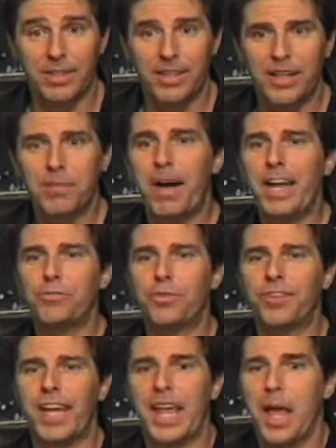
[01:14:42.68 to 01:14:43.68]
You might as well
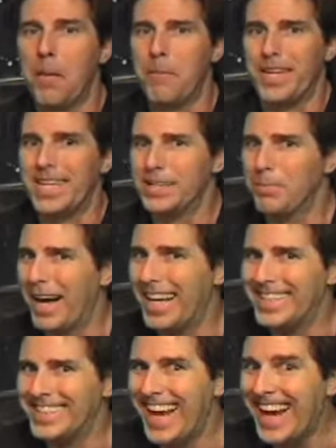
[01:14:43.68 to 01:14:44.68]
say, be
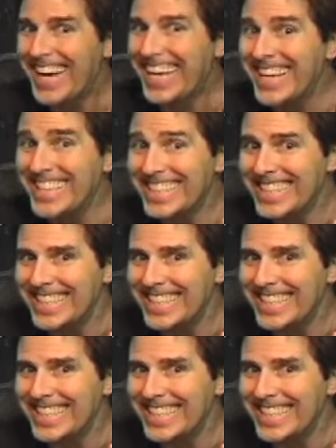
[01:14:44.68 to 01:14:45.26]
spontaneous.